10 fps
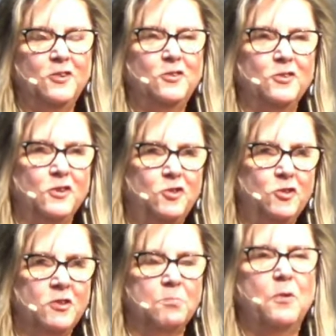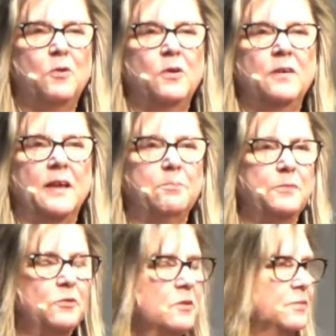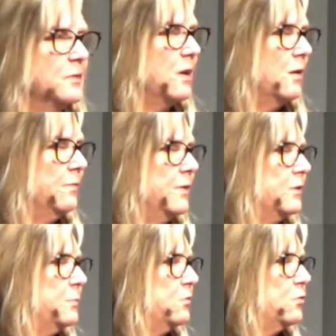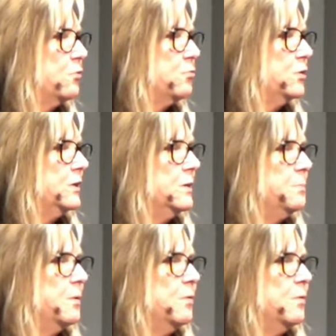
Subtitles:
so that you can pour that beautiful love that has been so freely